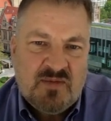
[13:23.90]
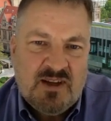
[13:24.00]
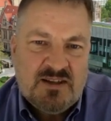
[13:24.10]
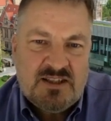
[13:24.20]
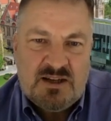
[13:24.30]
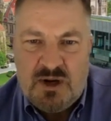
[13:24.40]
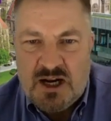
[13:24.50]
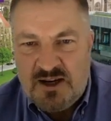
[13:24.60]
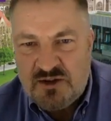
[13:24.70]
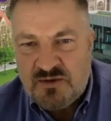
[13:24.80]

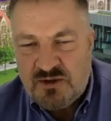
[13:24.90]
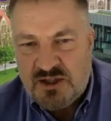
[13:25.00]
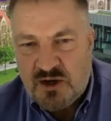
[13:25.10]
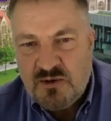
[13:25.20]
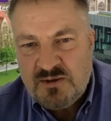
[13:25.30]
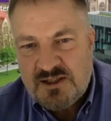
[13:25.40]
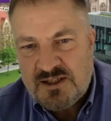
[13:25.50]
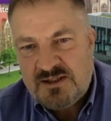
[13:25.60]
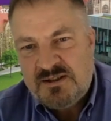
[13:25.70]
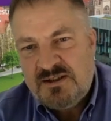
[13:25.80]
simulation
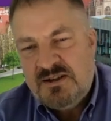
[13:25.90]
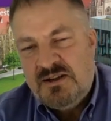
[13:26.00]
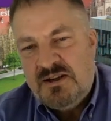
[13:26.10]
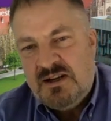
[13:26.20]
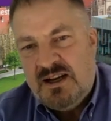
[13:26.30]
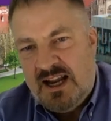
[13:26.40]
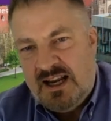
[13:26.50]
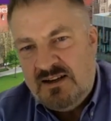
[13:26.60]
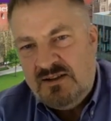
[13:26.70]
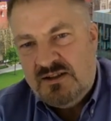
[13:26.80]
results
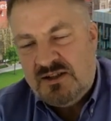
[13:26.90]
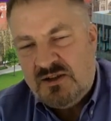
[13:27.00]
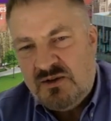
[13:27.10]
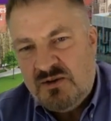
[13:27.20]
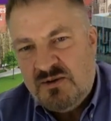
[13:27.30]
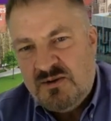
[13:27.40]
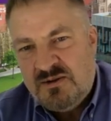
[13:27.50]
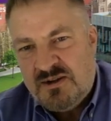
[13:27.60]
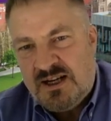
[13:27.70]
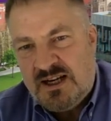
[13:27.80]
into
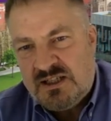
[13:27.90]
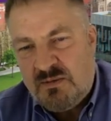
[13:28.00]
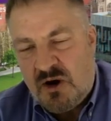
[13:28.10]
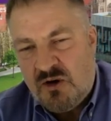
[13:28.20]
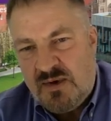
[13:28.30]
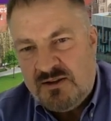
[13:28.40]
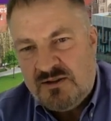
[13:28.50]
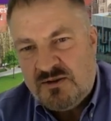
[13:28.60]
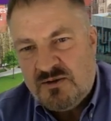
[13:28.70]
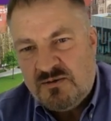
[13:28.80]
an
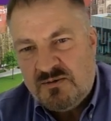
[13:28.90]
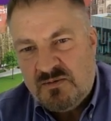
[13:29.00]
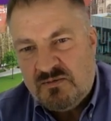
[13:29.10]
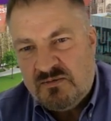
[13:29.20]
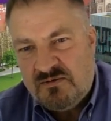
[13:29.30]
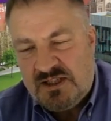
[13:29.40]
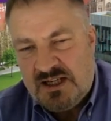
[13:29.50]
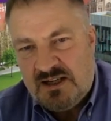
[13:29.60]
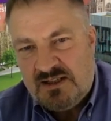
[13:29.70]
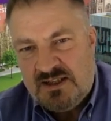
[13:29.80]
experimental
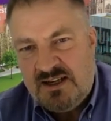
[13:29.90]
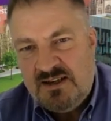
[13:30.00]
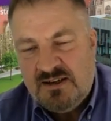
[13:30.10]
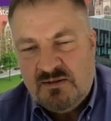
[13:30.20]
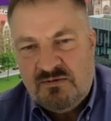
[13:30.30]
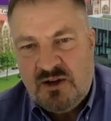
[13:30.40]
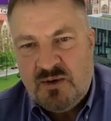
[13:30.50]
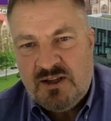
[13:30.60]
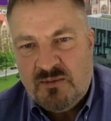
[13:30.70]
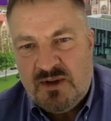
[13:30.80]
facility and
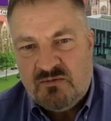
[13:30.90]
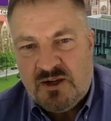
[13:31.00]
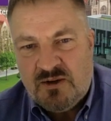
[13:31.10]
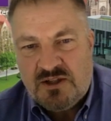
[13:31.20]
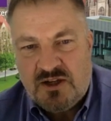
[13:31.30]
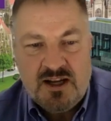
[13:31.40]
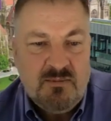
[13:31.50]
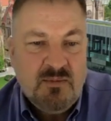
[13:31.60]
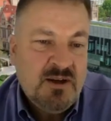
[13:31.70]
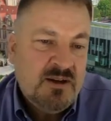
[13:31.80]
viewing them in real
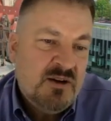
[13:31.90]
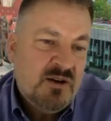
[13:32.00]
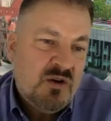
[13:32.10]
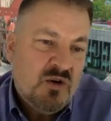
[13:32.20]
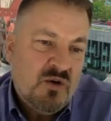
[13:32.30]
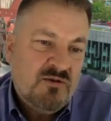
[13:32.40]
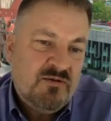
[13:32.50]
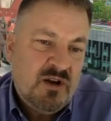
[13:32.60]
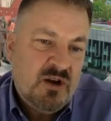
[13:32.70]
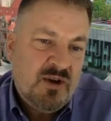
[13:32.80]
time, or
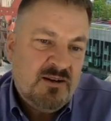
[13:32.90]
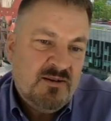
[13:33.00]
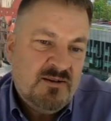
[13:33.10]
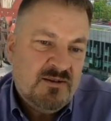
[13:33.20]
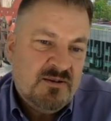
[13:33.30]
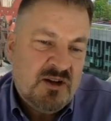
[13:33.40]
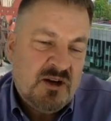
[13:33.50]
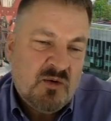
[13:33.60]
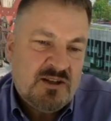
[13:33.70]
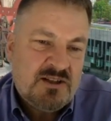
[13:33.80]
viewing,
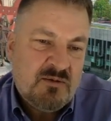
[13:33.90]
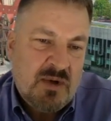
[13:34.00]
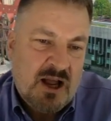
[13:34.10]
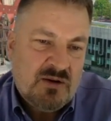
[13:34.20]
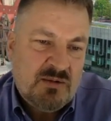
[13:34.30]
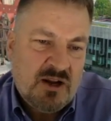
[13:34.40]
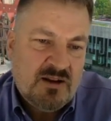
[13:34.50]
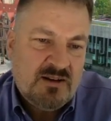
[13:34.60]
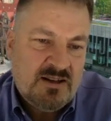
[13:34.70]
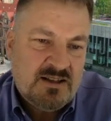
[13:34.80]
once the power
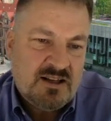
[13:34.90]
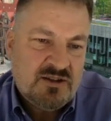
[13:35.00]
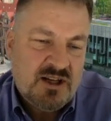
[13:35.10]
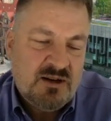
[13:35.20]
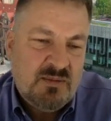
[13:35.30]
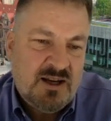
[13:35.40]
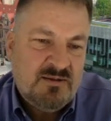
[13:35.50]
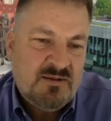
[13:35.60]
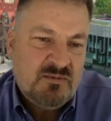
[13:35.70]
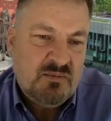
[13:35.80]
plant has actually
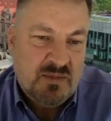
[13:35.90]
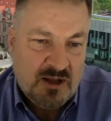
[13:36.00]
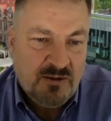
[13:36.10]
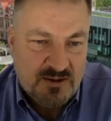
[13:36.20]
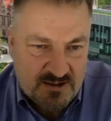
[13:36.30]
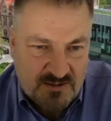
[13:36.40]
been built,